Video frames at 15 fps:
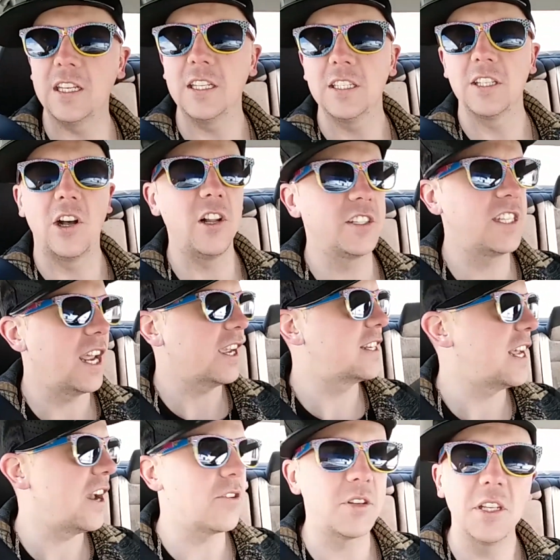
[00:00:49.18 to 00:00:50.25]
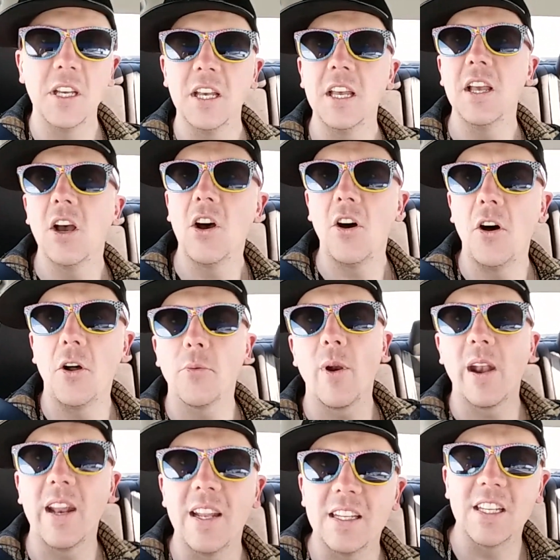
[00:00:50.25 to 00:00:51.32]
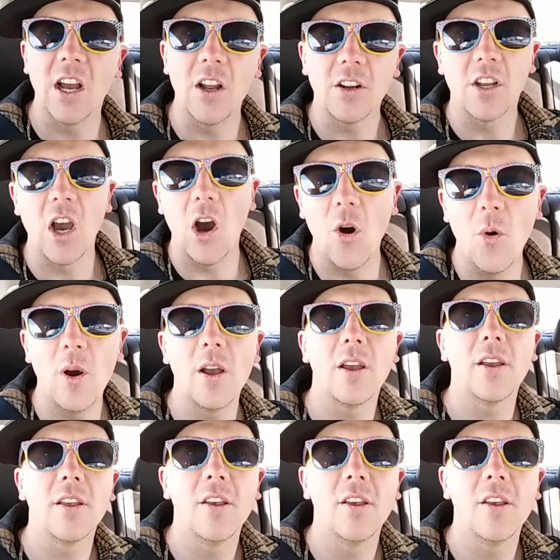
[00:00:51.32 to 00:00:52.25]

uh, all decked out, all ready to go.